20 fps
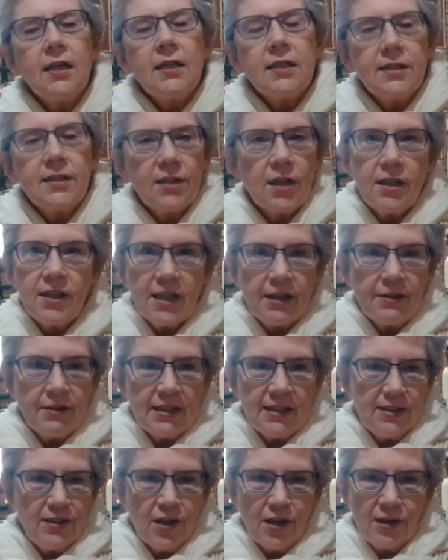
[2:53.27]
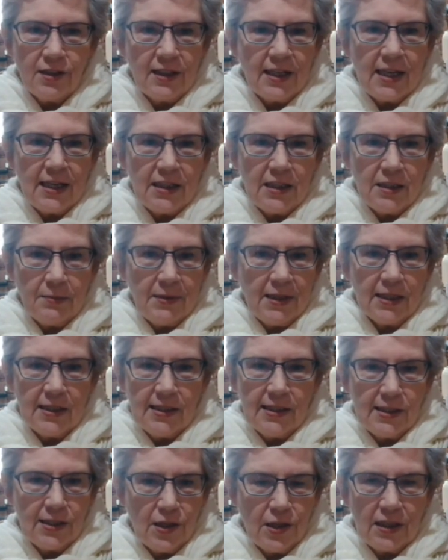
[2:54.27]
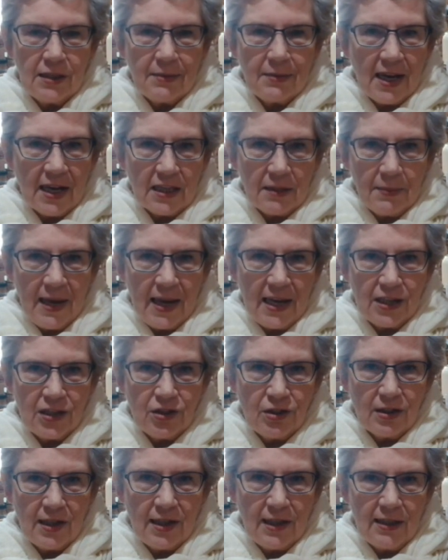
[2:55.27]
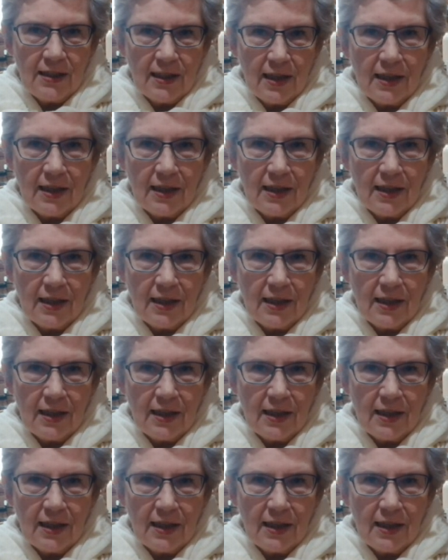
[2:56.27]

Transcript: So there is no need to be concerned about the pantry